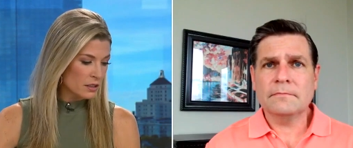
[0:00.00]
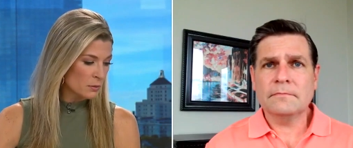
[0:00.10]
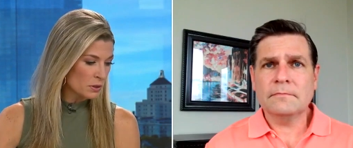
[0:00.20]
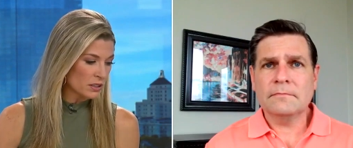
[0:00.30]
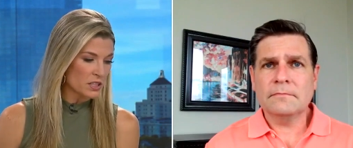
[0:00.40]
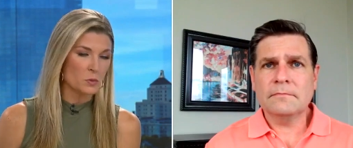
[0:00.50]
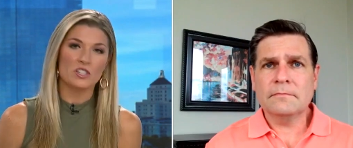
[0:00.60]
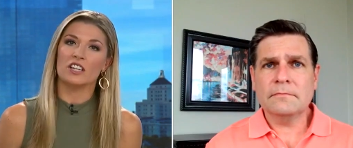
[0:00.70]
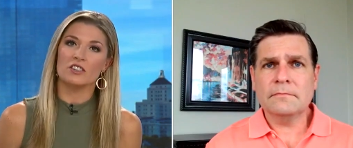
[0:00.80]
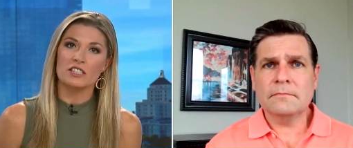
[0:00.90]
Speaker 1: completely switch
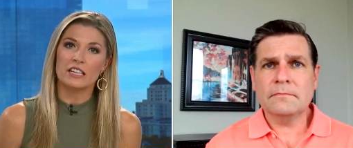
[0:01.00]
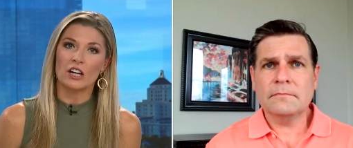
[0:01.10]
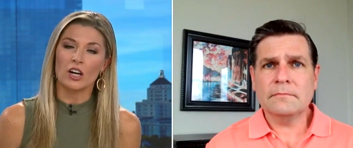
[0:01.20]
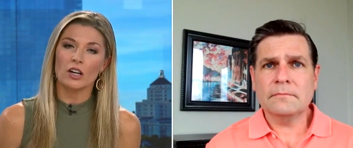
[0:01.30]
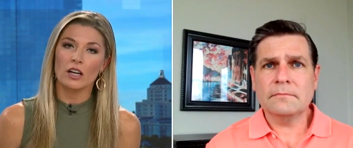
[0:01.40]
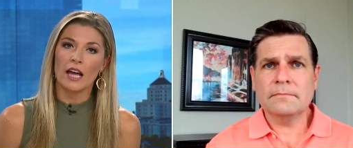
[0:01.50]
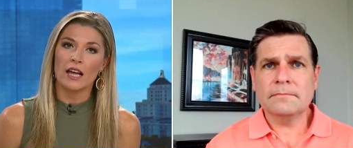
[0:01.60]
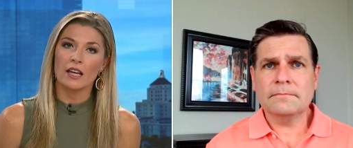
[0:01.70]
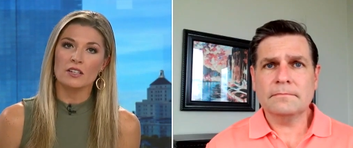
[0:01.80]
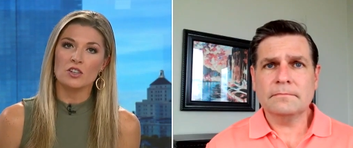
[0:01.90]
gears here
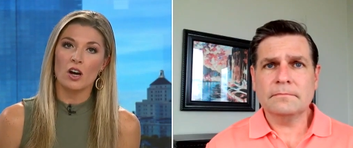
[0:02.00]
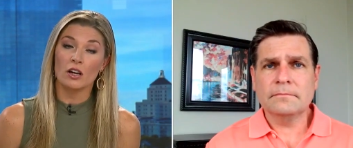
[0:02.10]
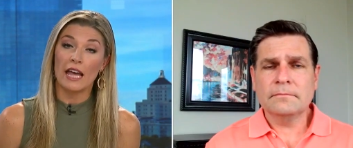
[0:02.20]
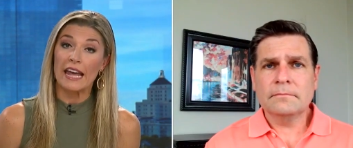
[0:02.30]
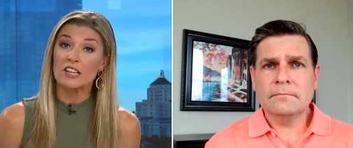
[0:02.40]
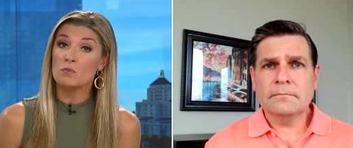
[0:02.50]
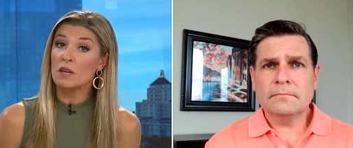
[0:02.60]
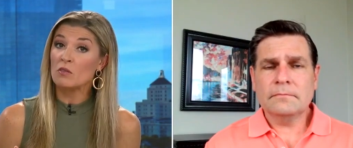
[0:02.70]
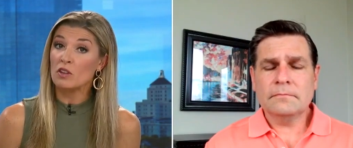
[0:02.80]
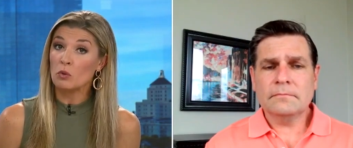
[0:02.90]
and talk
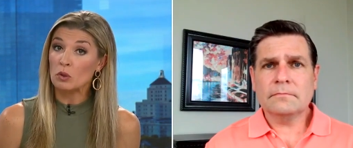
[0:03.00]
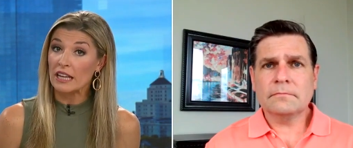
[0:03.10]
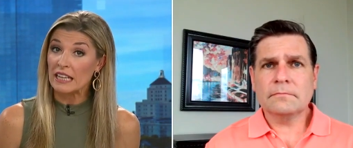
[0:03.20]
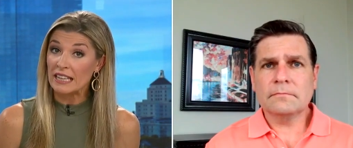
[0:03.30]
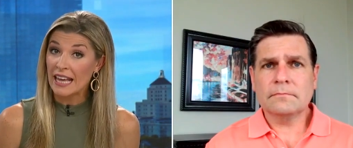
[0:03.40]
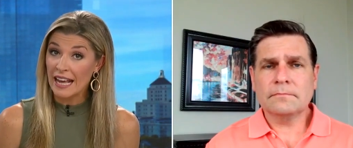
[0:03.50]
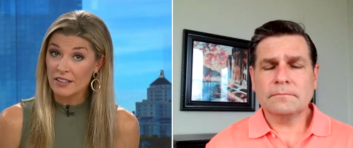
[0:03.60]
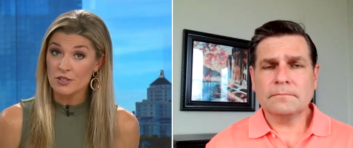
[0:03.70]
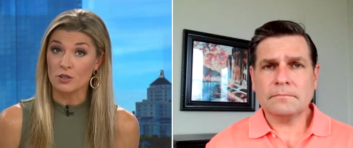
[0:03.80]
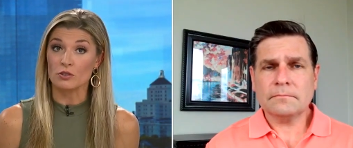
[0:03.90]
HPV related
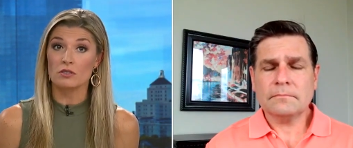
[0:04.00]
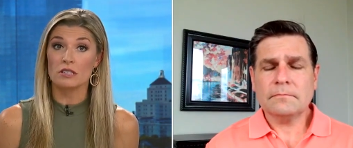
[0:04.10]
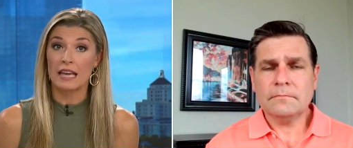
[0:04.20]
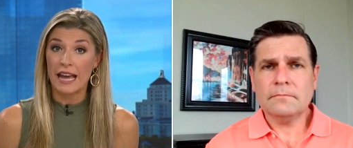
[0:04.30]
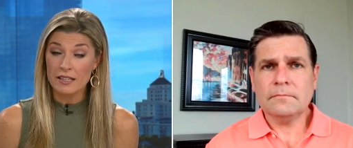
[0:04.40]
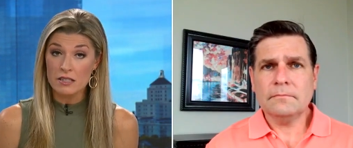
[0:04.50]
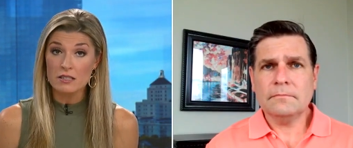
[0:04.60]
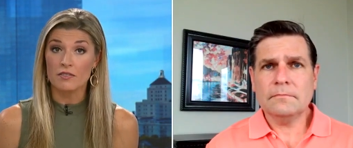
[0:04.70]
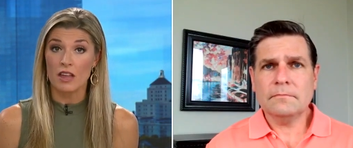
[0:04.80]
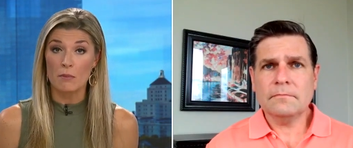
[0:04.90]
cancers. Cases
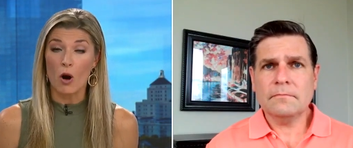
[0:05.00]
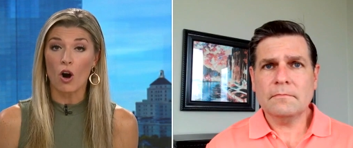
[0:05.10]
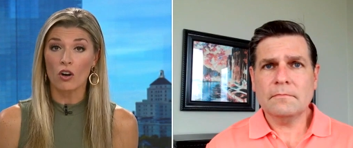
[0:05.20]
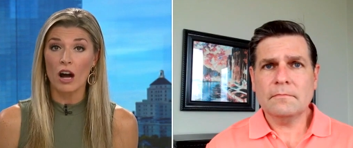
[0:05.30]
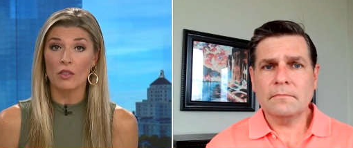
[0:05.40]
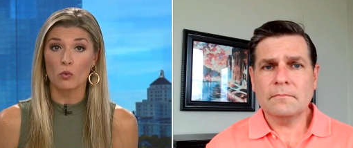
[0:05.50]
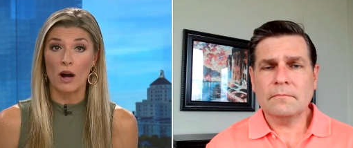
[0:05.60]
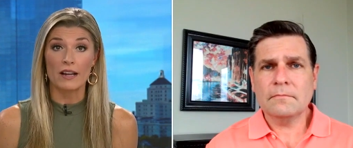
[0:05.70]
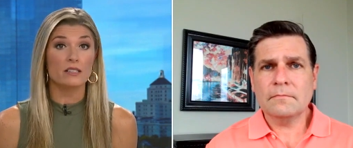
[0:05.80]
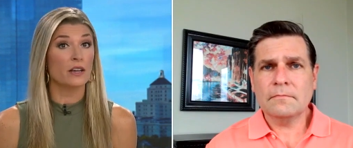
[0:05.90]
of them are on the
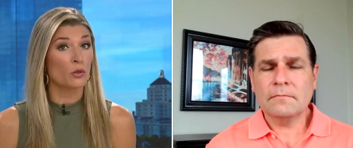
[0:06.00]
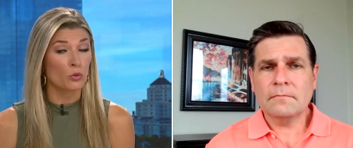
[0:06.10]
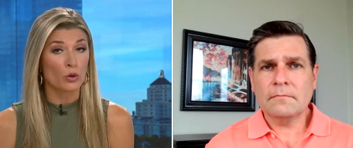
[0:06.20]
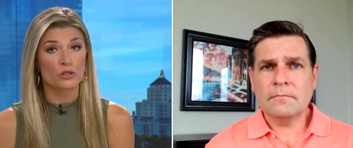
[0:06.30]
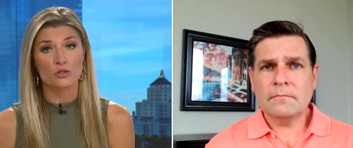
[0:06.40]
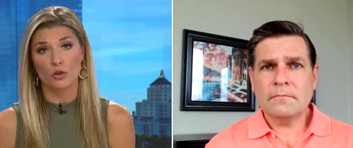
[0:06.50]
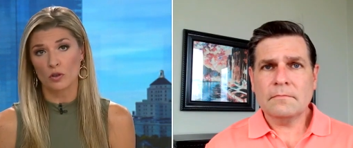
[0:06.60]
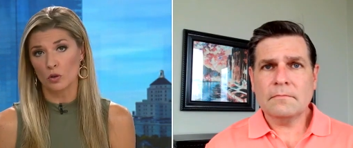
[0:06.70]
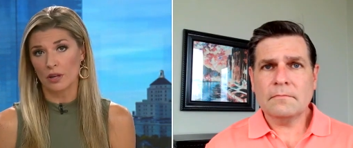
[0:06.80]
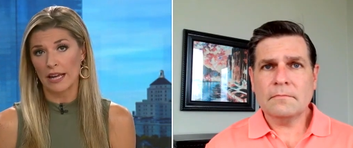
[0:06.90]
rise, like throat and
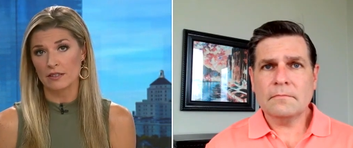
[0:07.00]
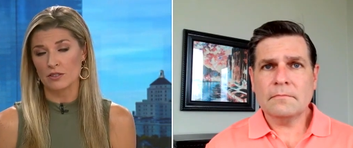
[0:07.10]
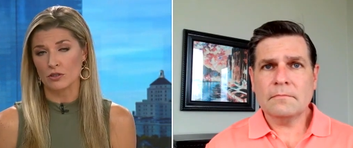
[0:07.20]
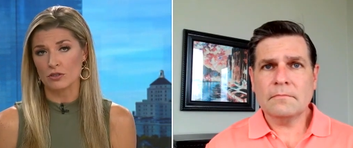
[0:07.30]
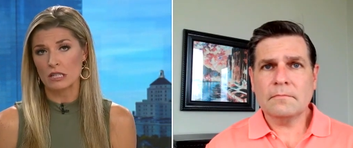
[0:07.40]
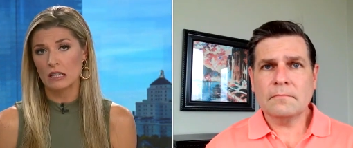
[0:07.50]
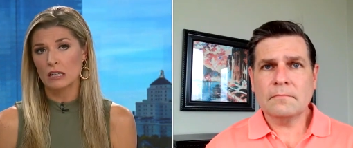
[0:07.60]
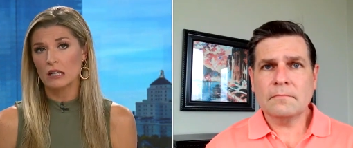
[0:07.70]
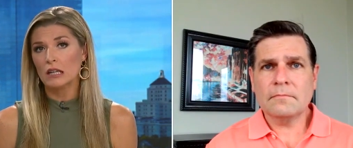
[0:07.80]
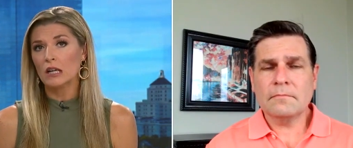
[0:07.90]
cervical cancers.
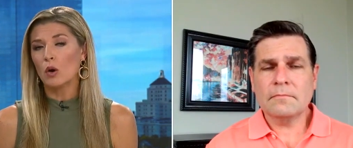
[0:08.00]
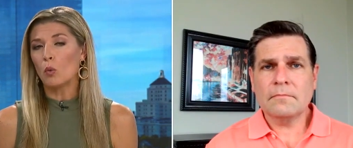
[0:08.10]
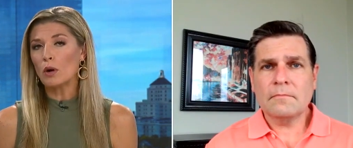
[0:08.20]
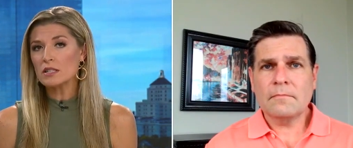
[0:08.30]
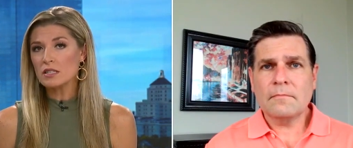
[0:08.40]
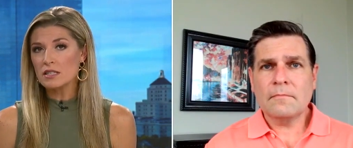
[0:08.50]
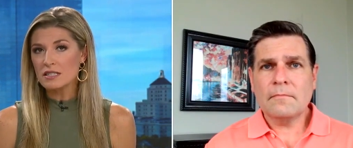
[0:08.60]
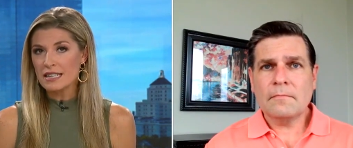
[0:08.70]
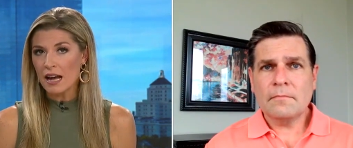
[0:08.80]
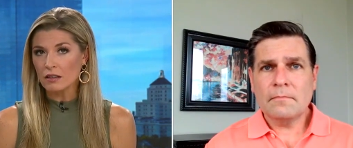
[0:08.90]
What does this
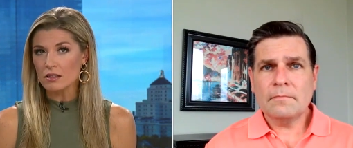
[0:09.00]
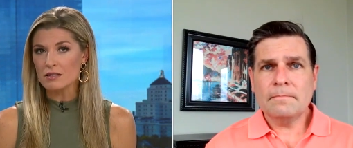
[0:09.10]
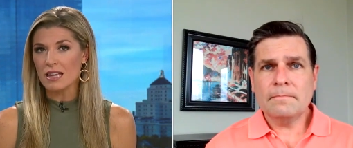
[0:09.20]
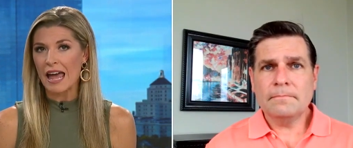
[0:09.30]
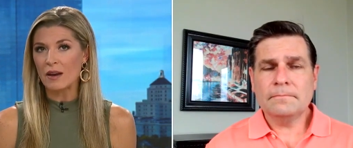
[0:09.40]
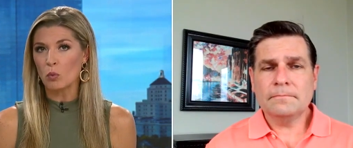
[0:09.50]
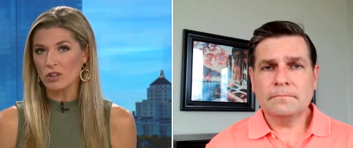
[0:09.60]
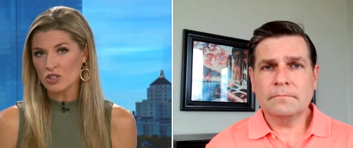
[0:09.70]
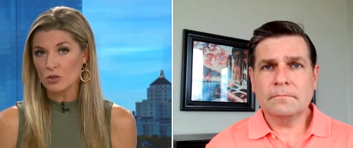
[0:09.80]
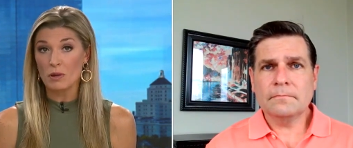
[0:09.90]
tell us, and
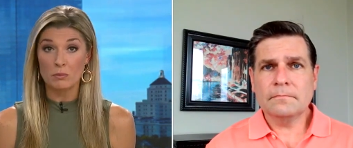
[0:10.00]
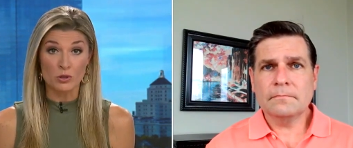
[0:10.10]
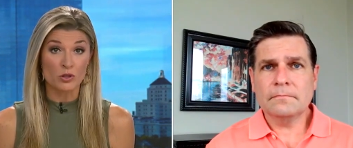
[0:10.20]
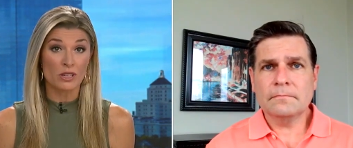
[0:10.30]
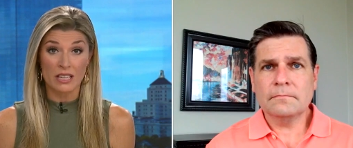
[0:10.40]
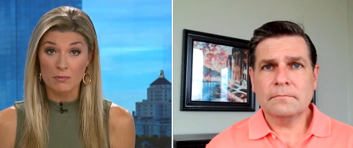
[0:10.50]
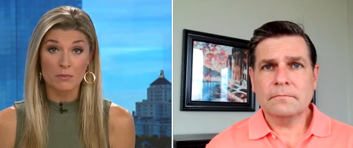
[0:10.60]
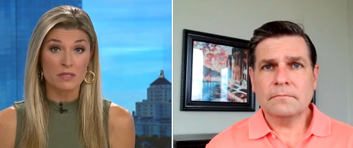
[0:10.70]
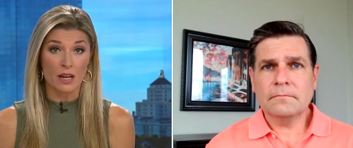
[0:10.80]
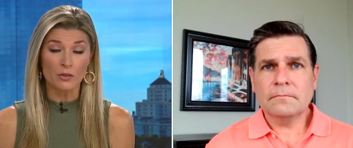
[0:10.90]
what should people do to keep
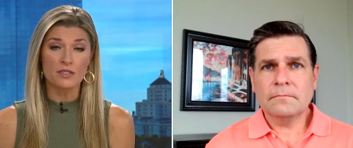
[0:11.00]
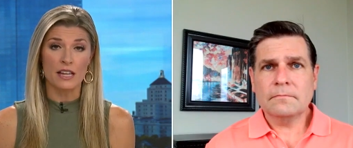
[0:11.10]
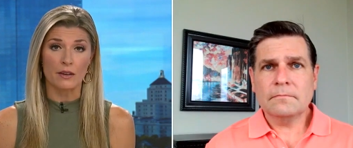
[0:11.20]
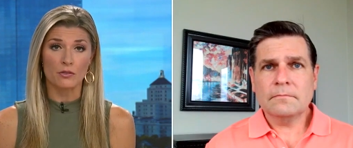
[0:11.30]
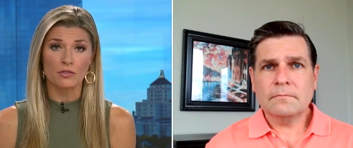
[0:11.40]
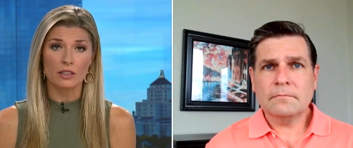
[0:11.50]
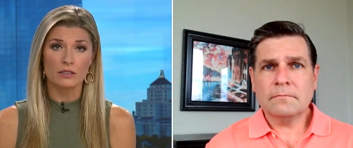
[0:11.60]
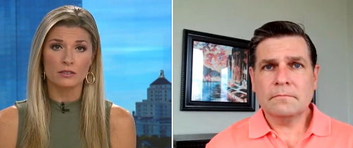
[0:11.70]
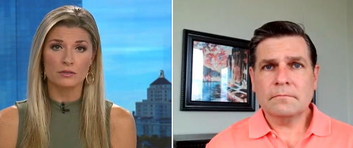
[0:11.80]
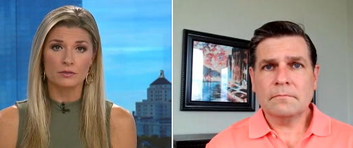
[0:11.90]
themselves safe?
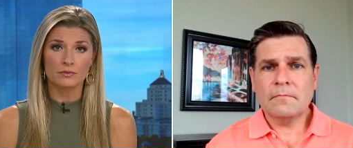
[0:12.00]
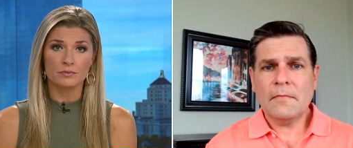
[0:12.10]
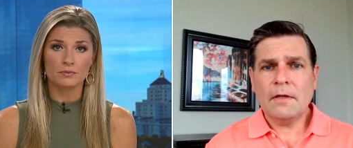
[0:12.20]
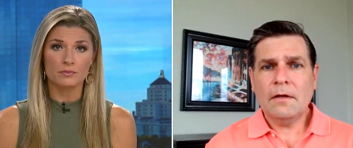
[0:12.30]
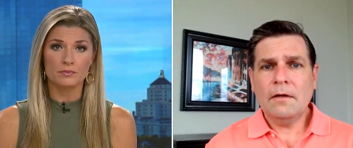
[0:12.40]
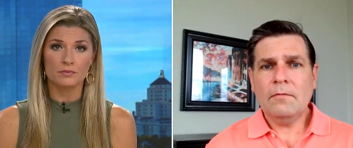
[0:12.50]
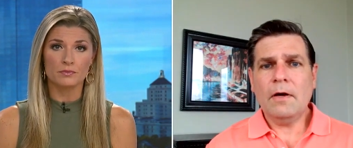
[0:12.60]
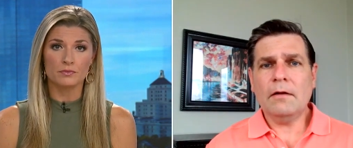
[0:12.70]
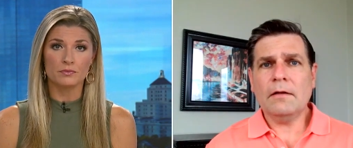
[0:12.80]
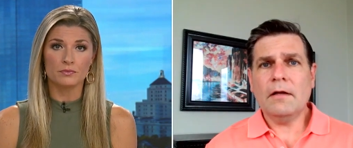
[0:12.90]

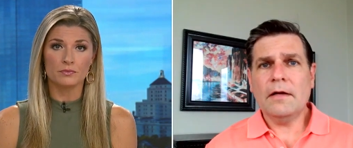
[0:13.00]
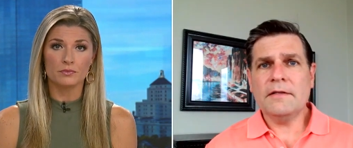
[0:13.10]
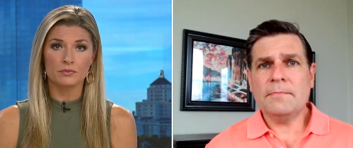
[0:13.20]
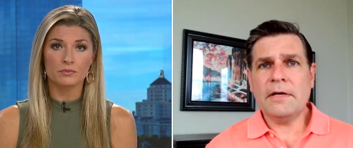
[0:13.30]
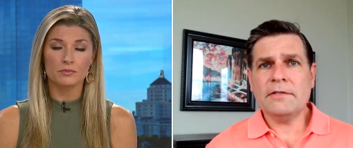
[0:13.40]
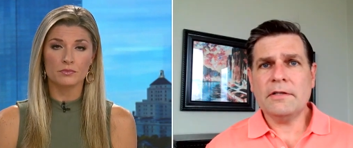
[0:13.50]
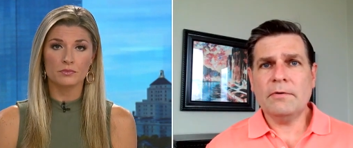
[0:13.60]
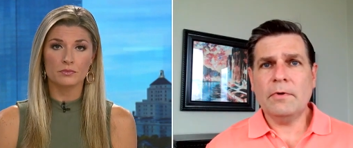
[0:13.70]
Speaker 2: Well, especially